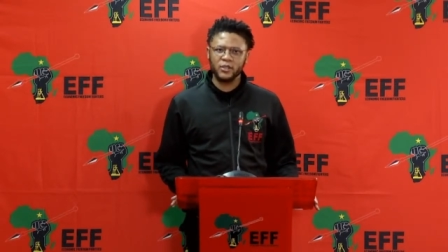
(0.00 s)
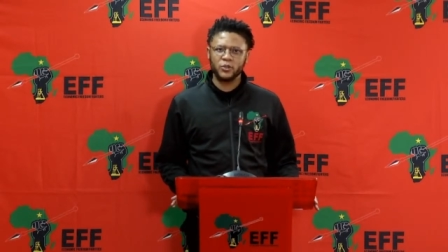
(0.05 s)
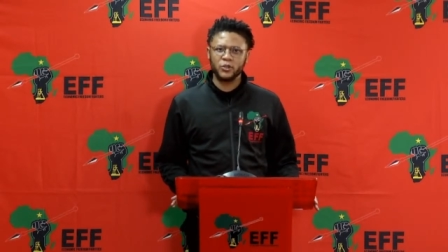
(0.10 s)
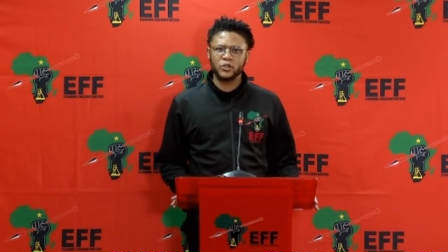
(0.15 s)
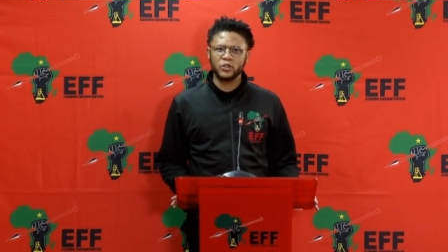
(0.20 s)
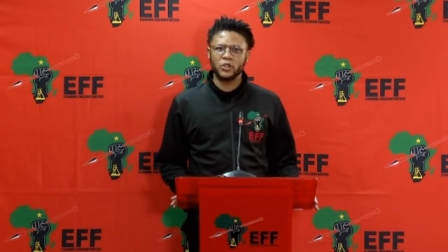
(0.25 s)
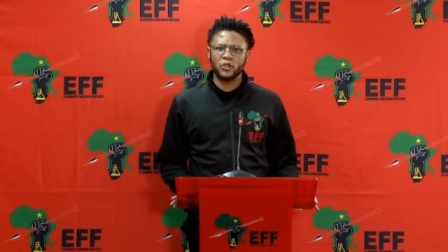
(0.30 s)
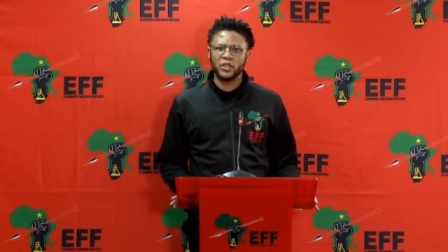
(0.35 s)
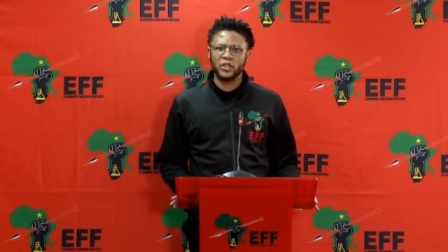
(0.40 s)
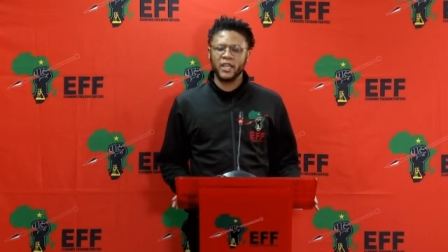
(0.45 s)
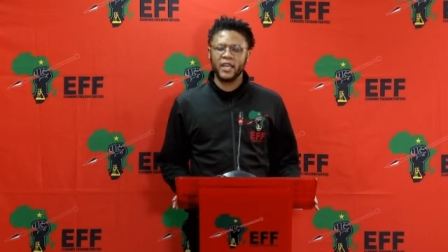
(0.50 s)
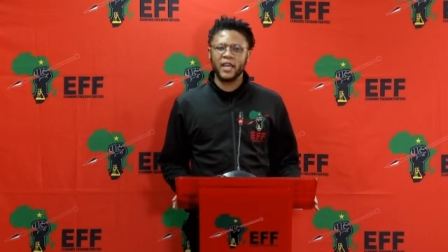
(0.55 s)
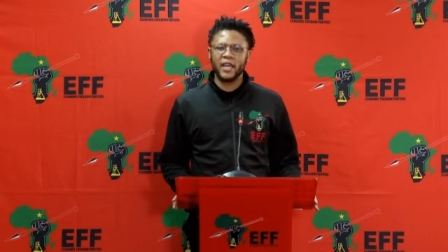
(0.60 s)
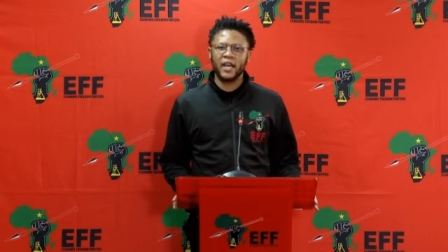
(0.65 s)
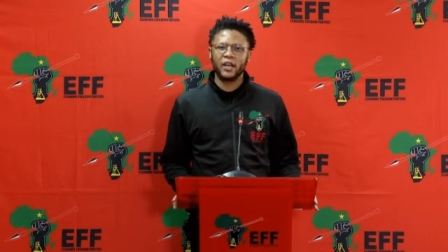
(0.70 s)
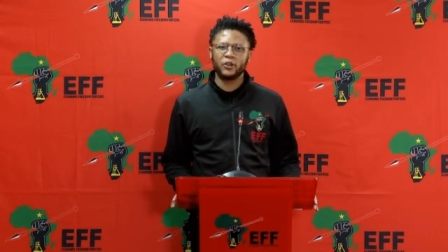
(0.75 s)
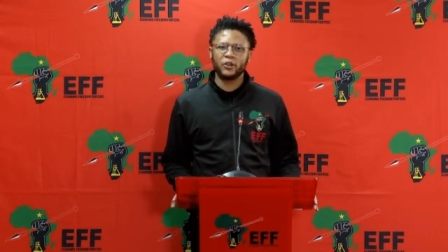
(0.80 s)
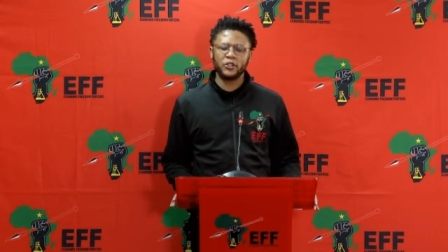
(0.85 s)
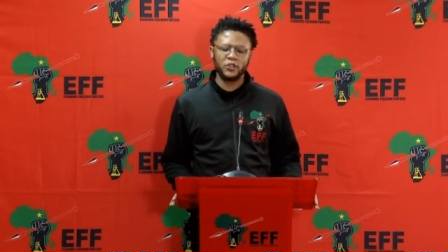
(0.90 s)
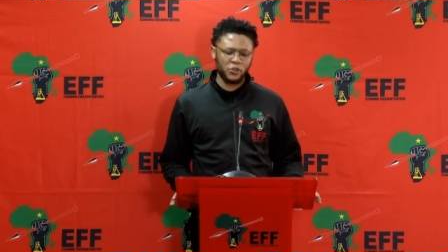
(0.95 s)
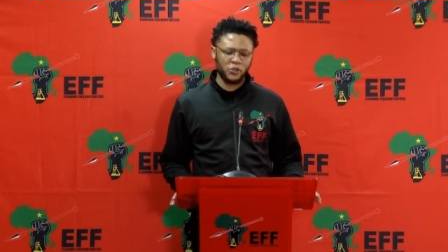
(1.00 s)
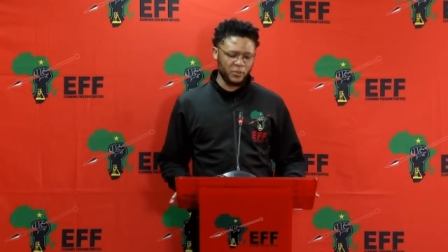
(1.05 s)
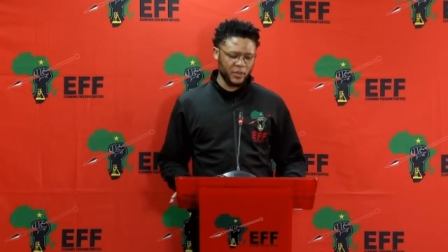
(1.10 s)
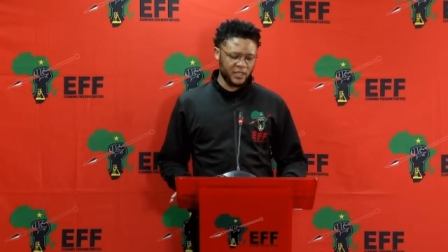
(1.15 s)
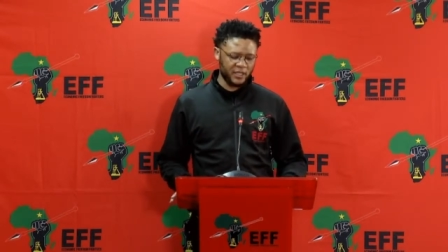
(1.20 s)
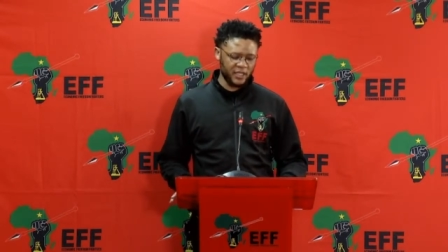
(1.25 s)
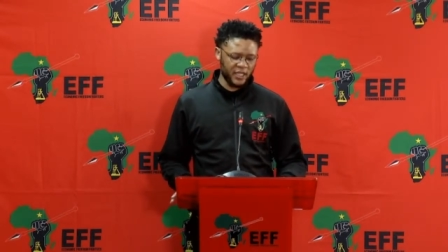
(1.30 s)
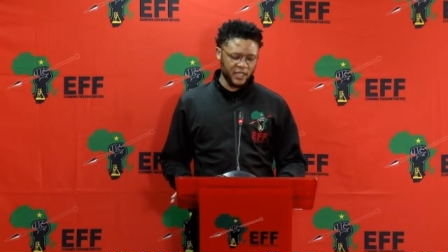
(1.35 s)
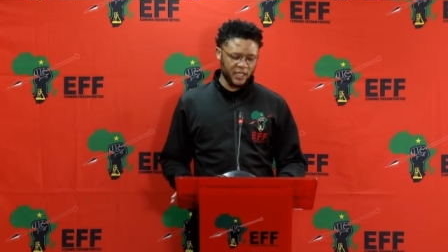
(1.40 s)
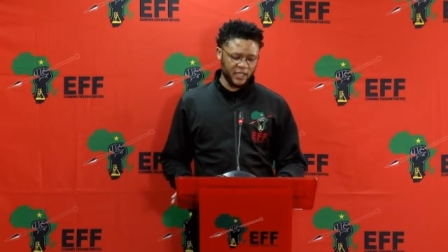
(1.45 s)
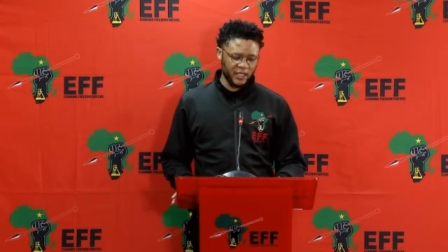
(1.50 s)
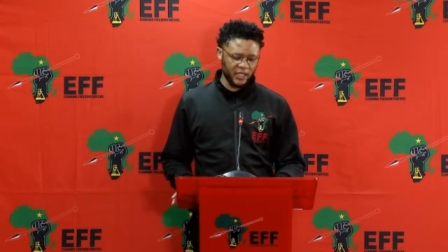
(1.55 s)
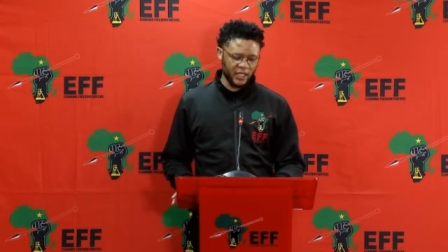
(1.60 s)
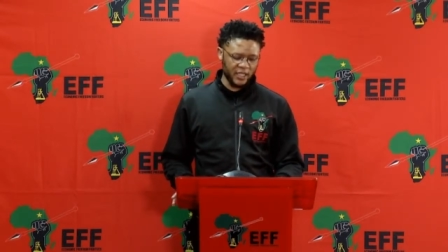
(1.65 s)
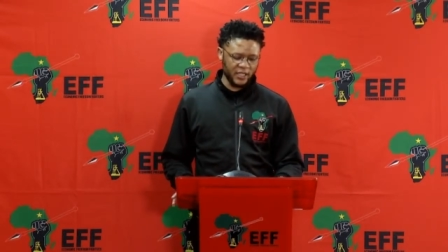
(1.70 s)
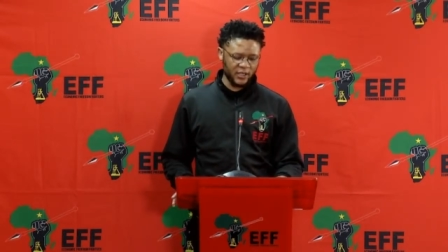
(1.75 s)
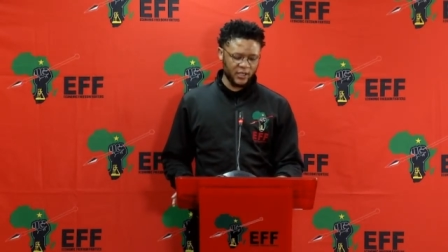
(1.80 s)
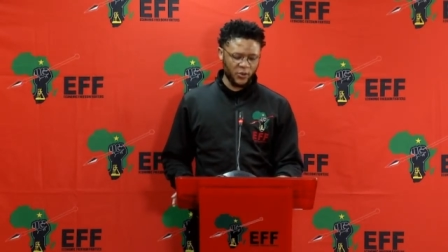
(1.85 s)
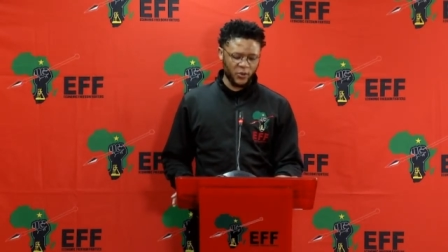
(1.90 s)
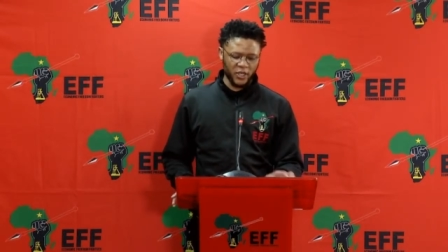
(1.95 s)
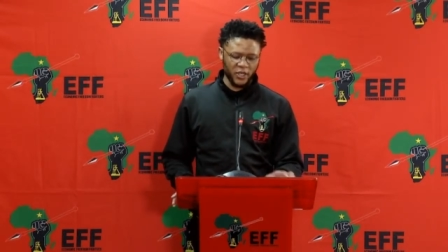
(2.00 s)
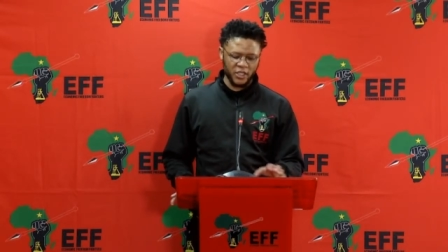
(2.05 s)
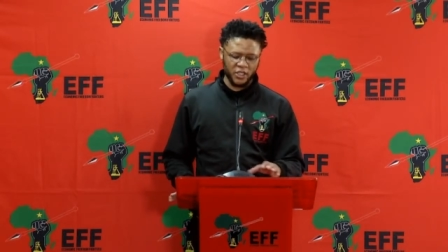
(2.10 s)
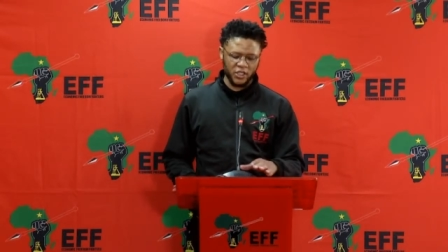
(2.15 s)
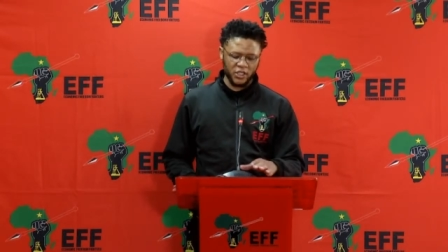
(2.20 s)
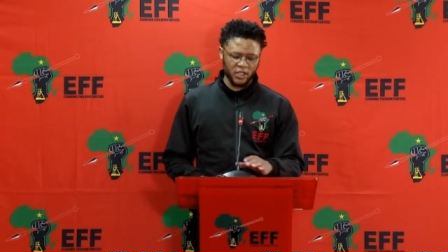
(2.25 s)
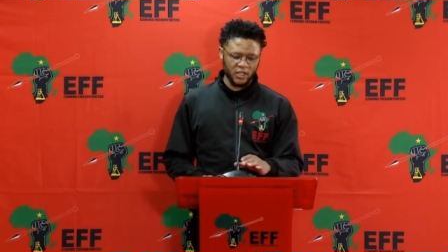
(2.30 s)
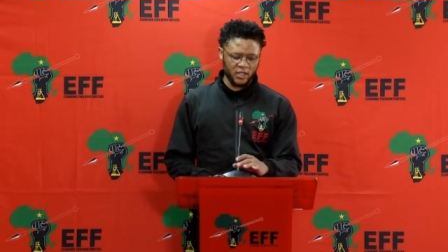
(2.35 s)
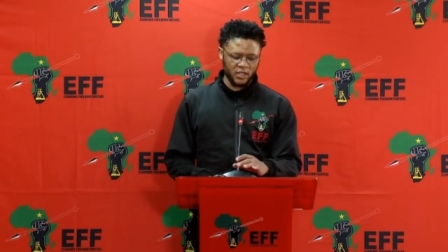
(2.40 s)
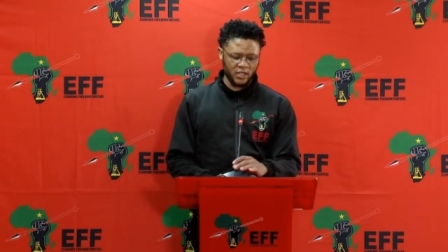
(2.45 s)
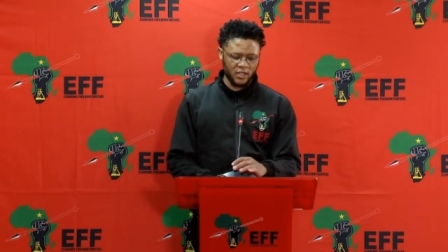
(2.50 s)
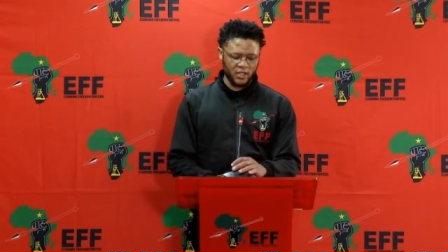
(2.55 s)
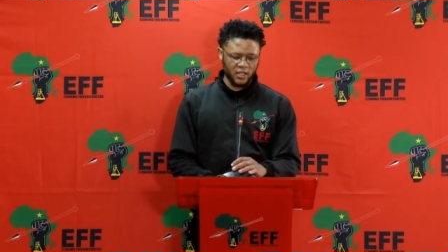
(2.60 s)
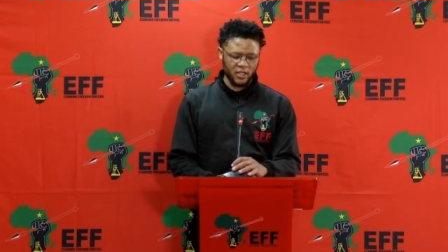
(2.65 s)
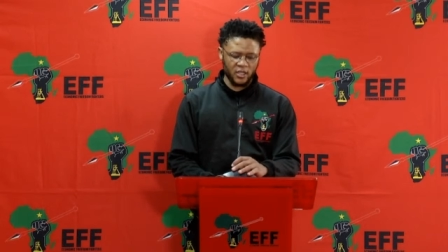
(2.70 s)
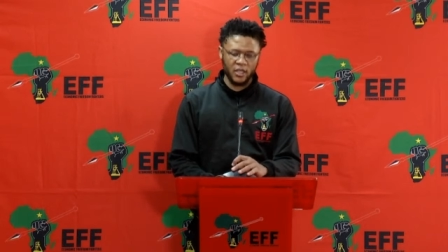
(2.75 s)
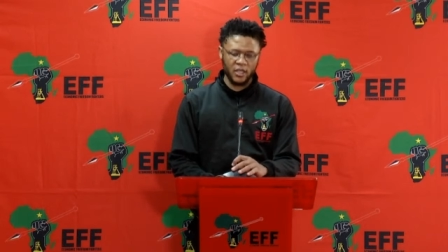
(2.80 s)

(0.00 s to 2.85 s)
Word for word: so they are going to be sending us questions